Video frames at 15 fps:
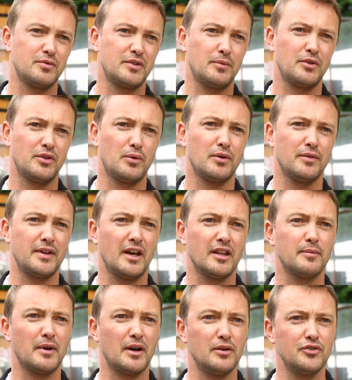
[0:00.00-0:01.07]
as we did with all of the
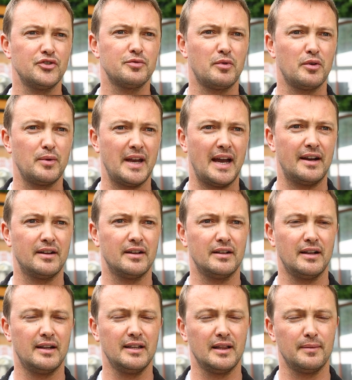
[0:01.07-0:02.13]
other boats, but we had
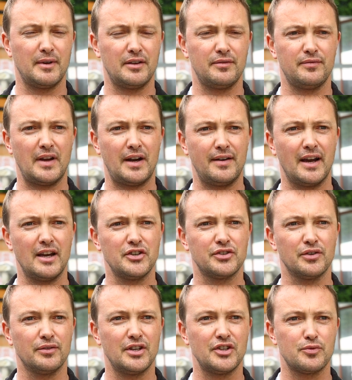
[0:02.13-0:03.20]
a little bit of
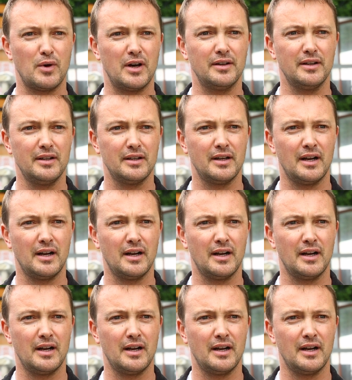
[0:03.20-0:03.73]
variation on this one.